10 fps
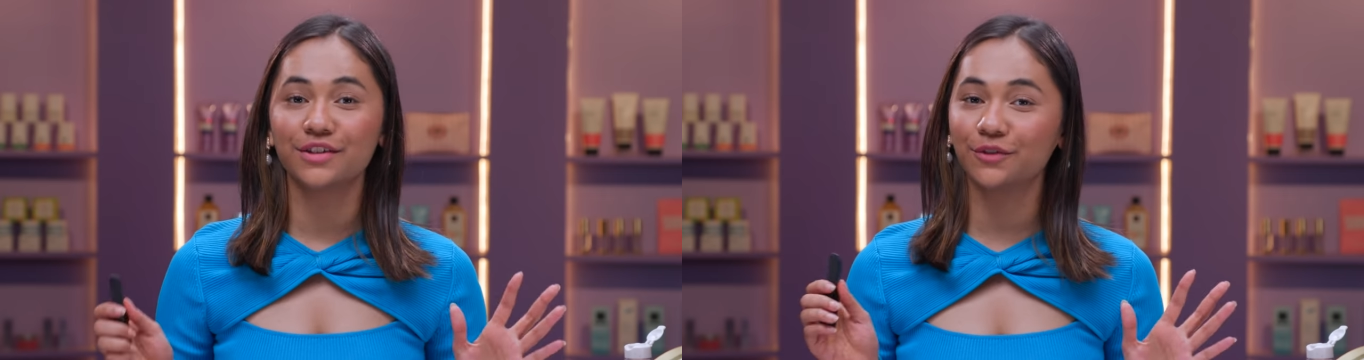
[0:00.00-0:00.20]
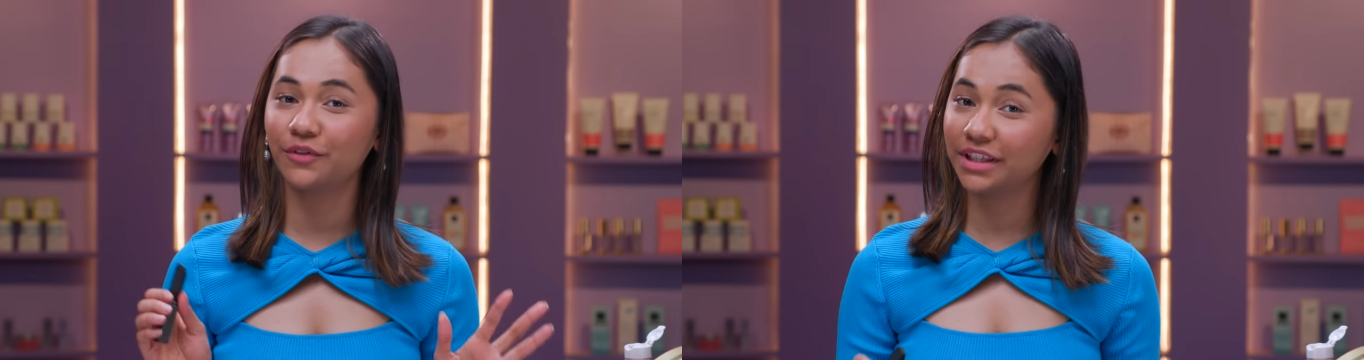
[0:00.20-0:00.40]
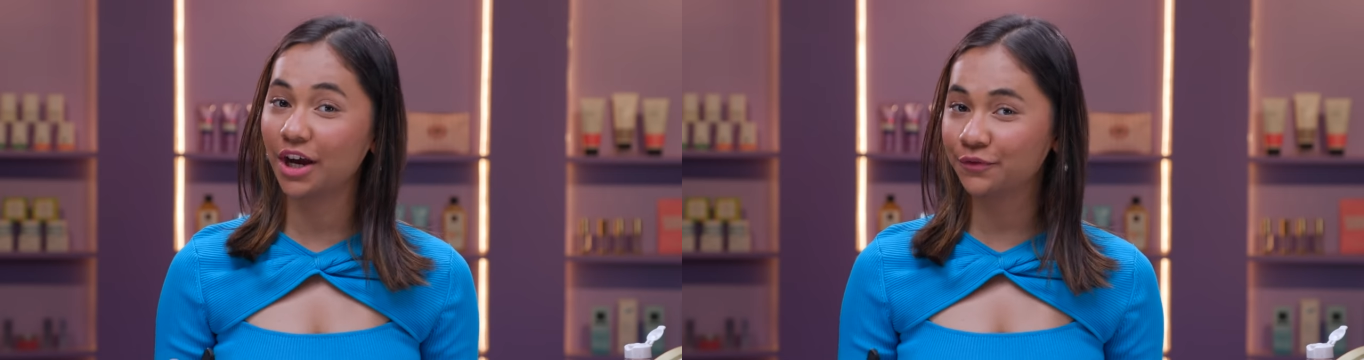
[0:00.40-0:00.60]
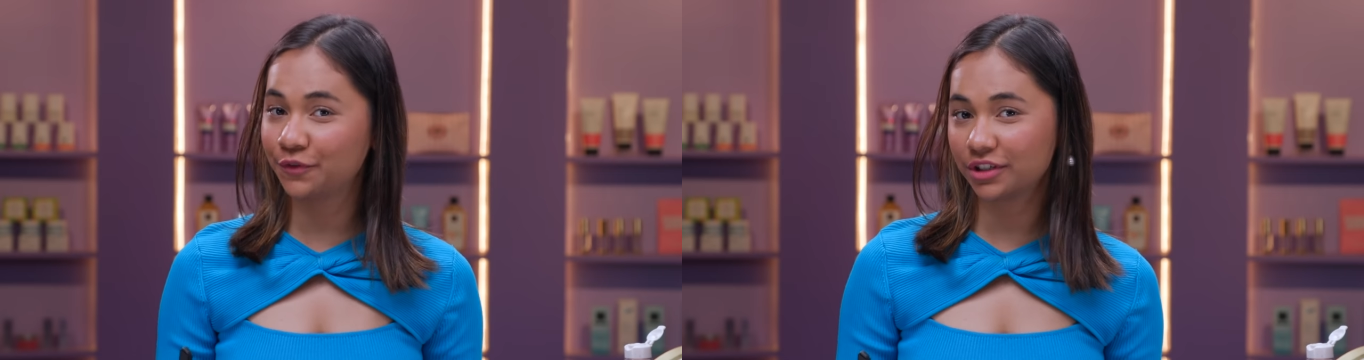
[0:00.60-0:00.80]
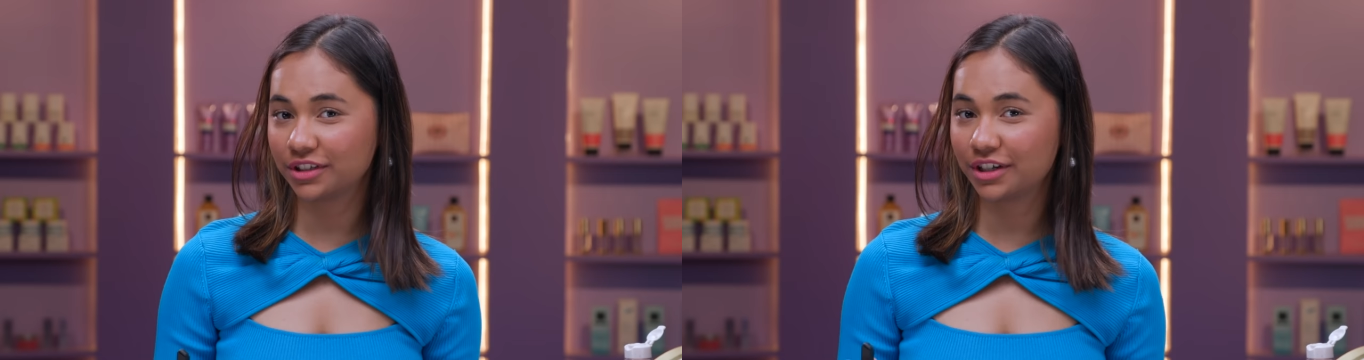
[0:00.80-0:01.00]
So
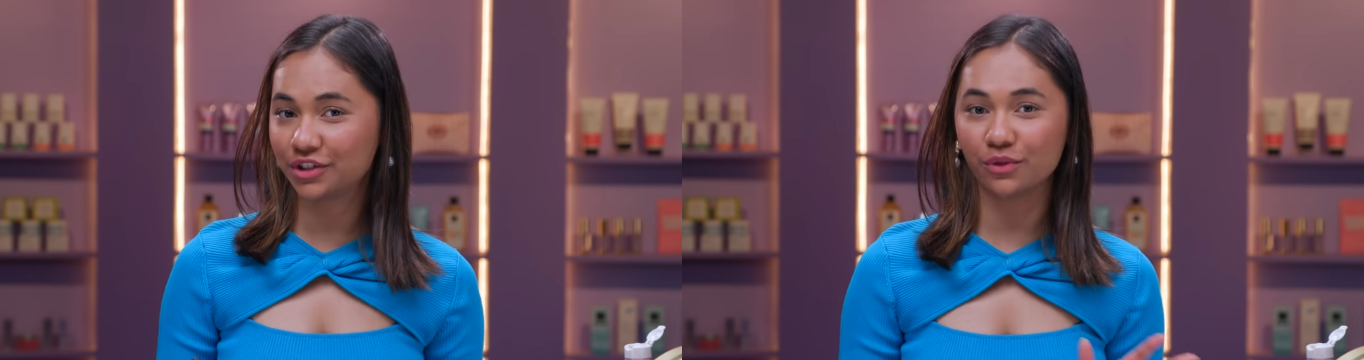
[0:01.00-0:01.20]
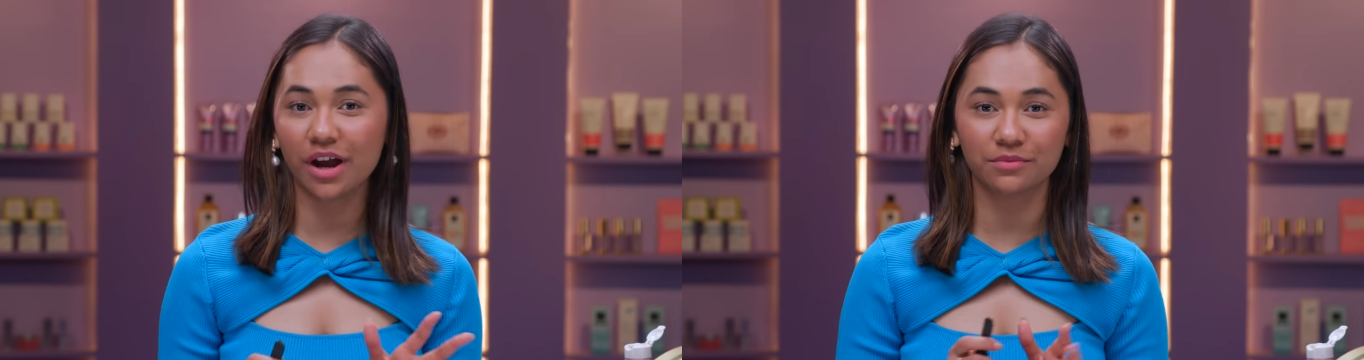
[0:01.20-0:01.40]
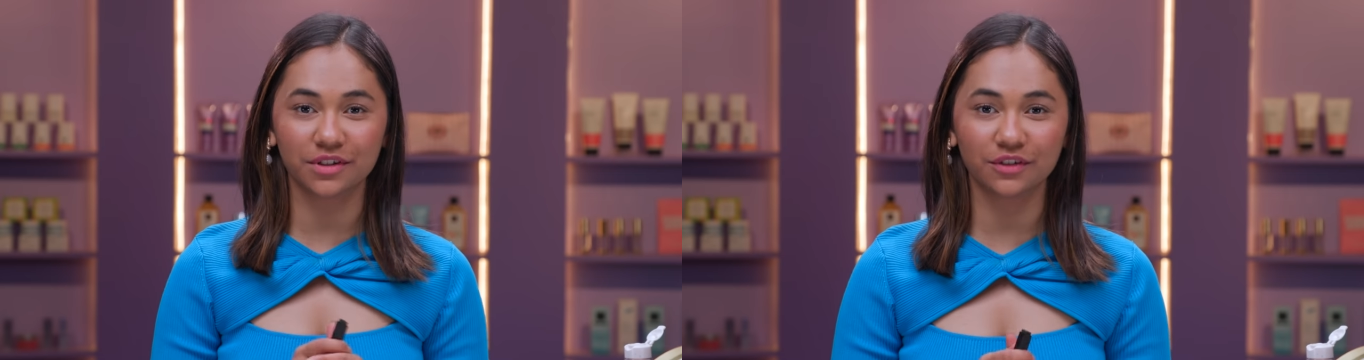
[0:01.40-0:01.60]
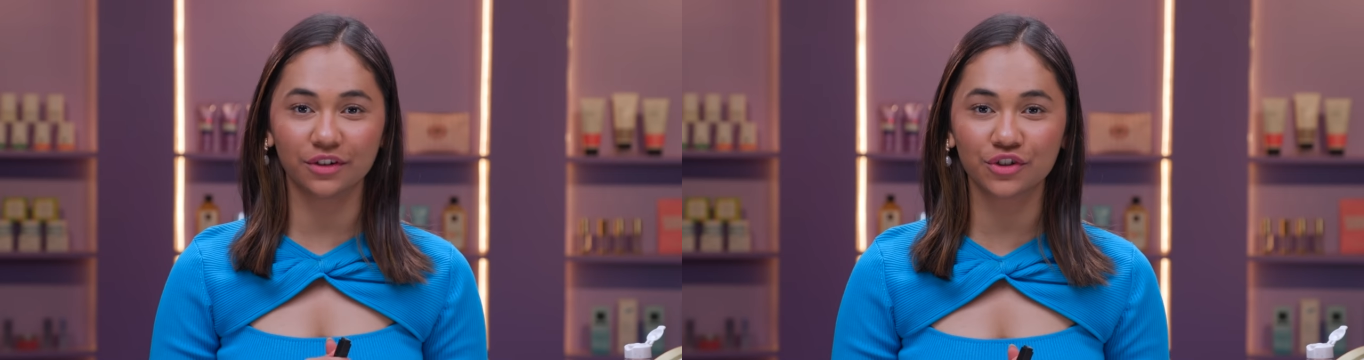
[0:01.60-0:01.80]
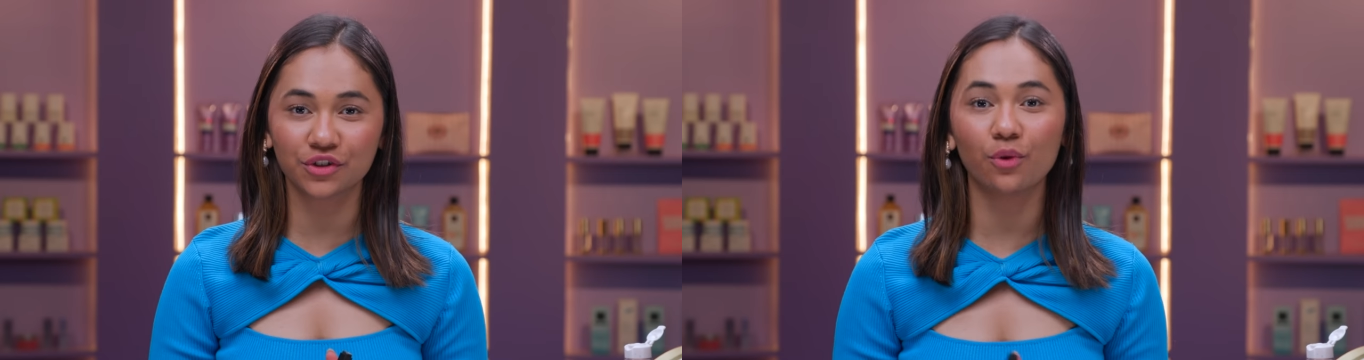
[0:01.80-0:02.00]
without further ado, I'm just
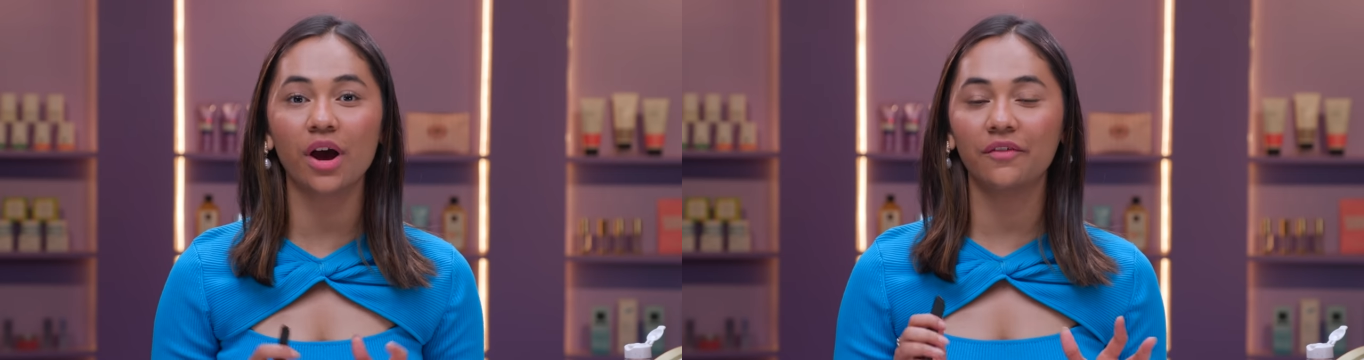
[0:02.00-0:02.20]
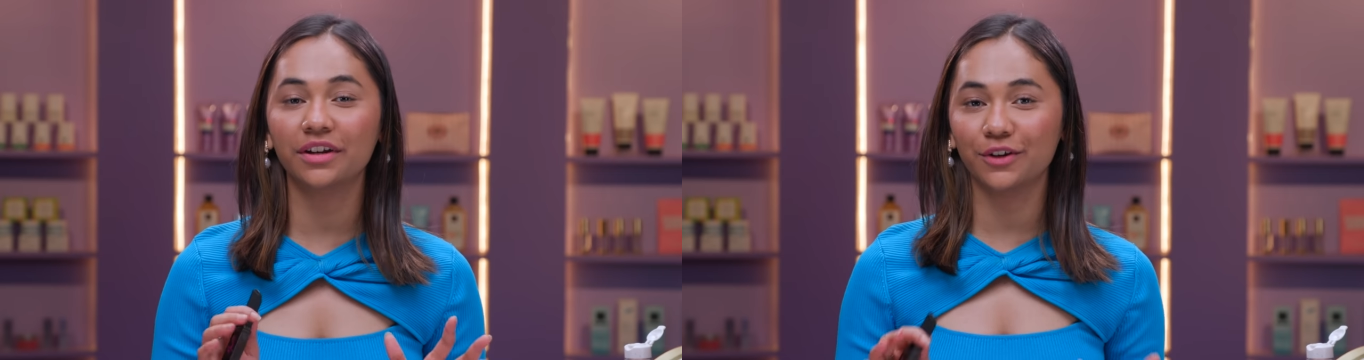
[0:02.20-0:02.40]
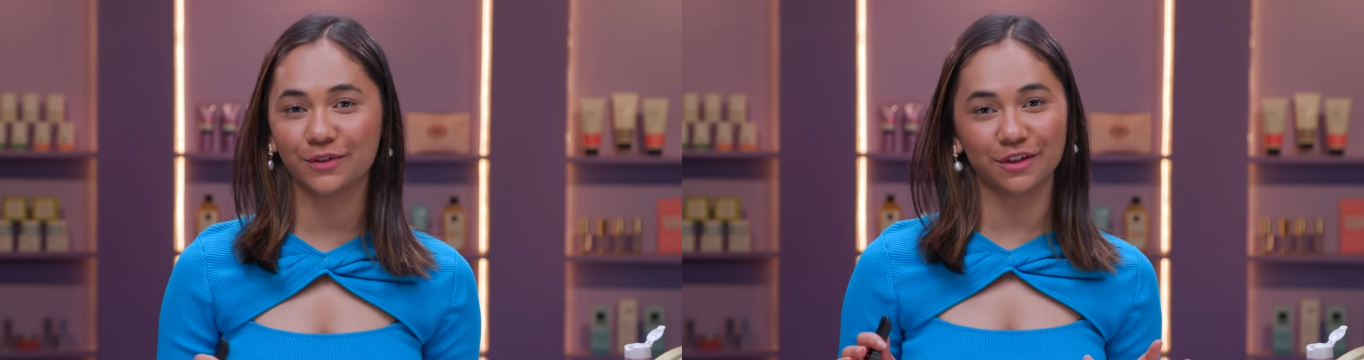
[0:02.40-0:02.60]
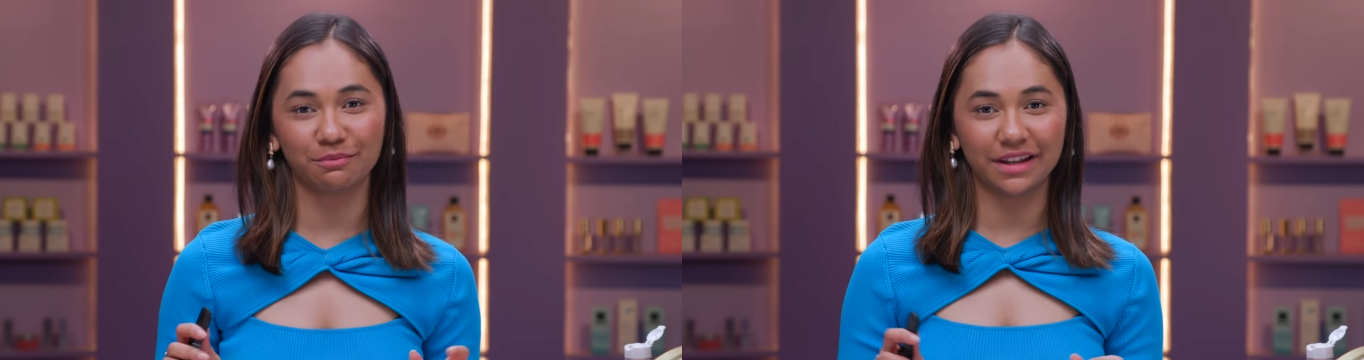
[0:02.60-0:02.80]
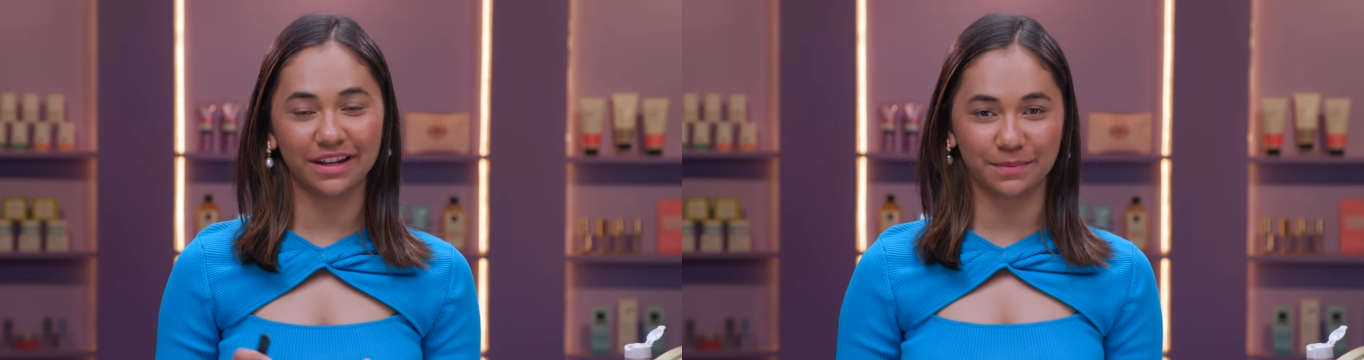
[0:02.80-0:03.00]
going to show how it looks
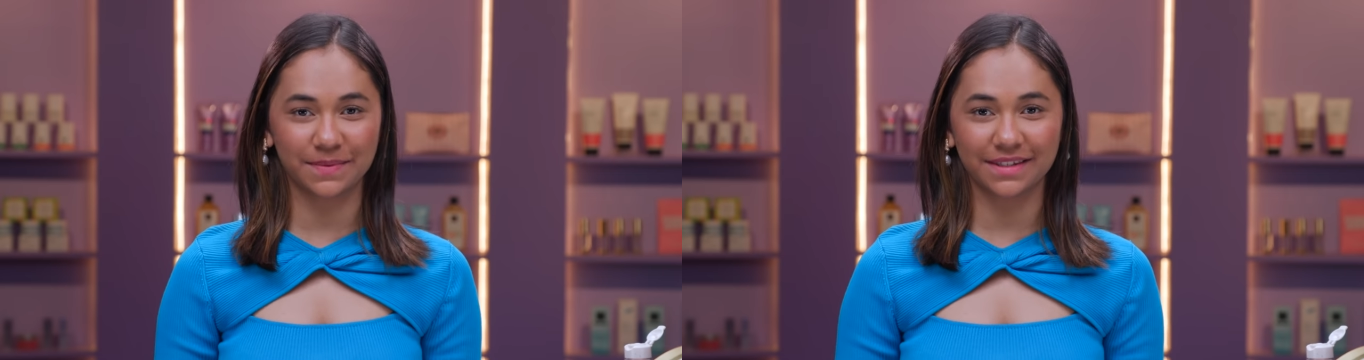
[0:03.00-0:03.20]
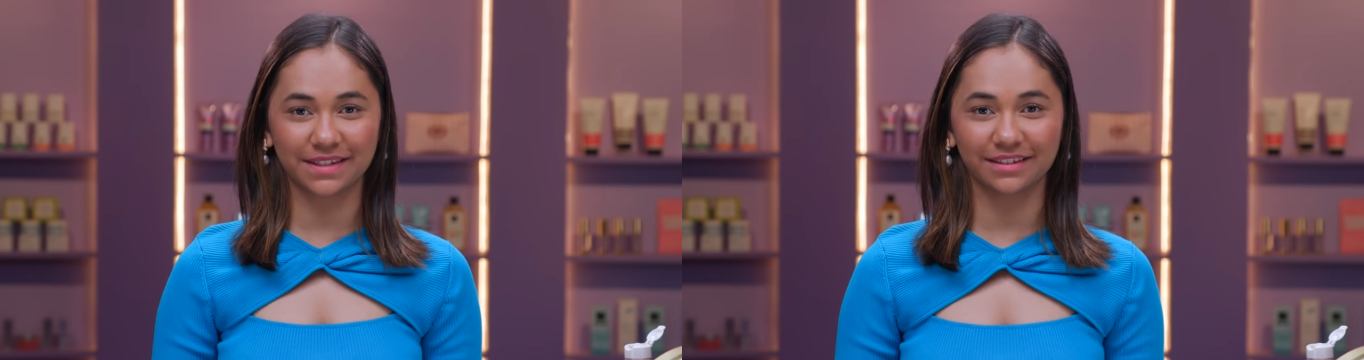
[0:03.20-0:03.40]
on my lips.